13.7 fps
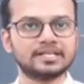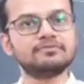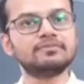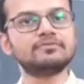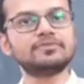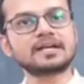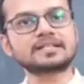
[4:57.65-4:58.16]

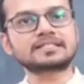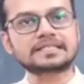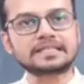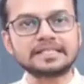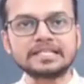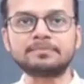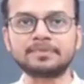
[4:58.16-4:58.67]
even we are
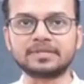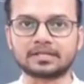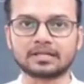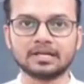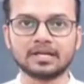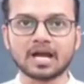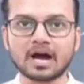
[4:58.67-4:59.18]

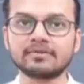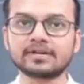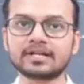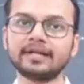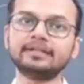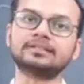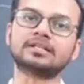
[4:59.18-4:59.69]
sleeping,
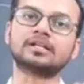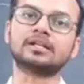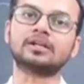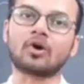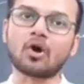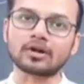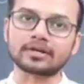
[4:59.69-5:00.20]
our
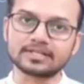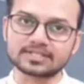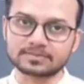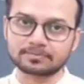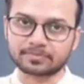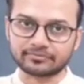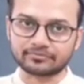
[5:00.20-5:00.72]
internal
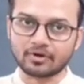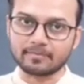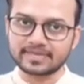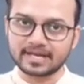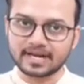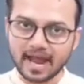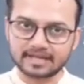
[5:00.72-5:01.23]
organs
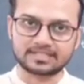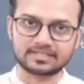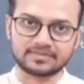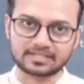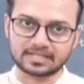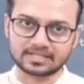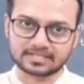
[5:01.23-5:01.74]
perform their
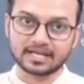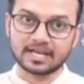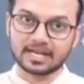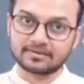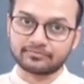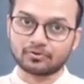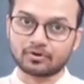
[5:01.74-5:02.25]
activities,
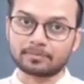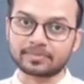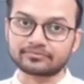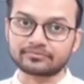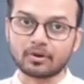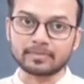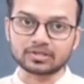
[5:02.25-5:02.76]
and for
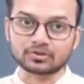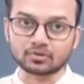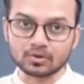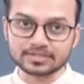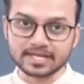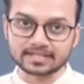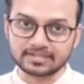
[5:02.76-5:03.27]
performing
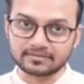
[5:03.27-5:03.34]
those